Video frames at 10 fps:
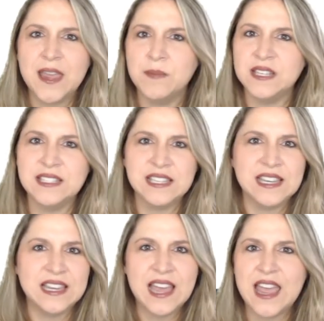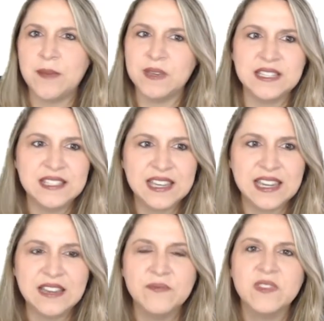ABC,
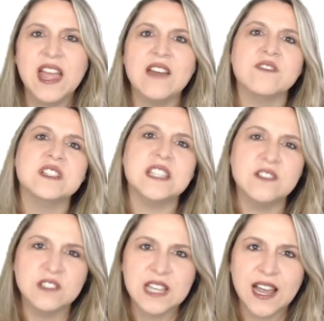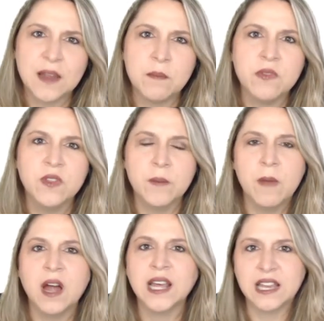ABC every single time the
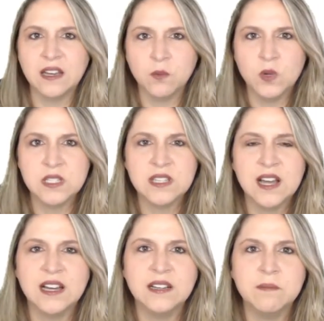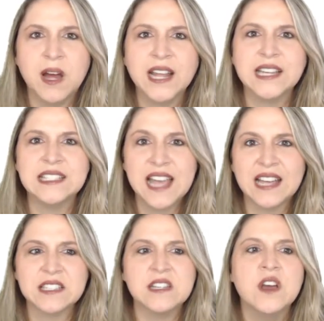Monica
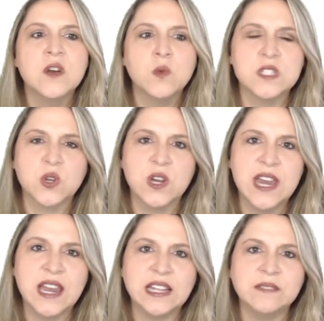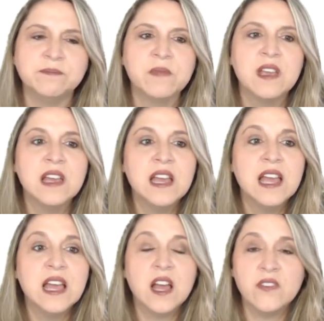text was created.
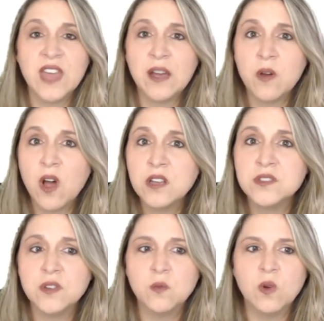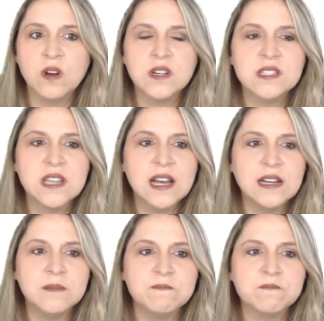That also works
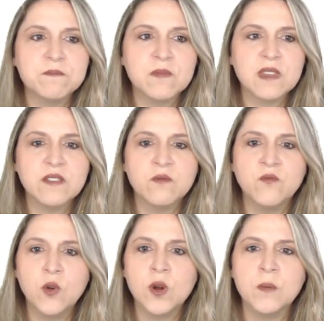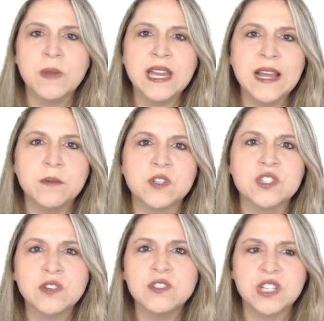for being able to
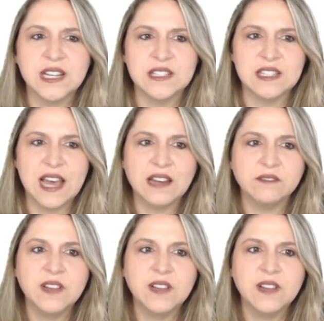search against that